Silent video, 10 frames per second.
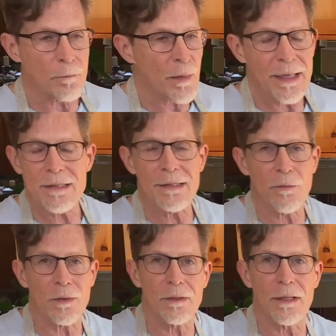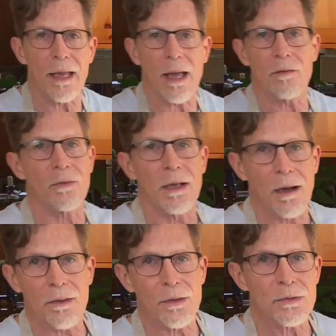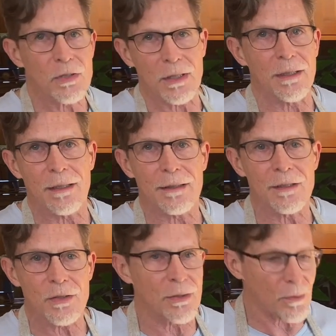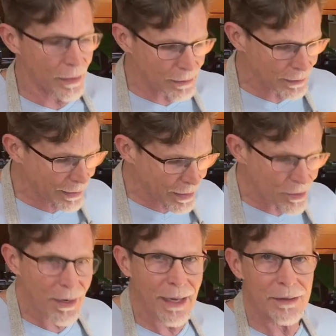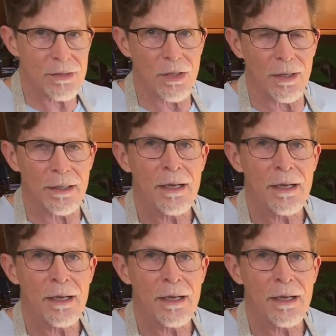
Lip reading: It's different than every other chili that you're going to lay your hands on.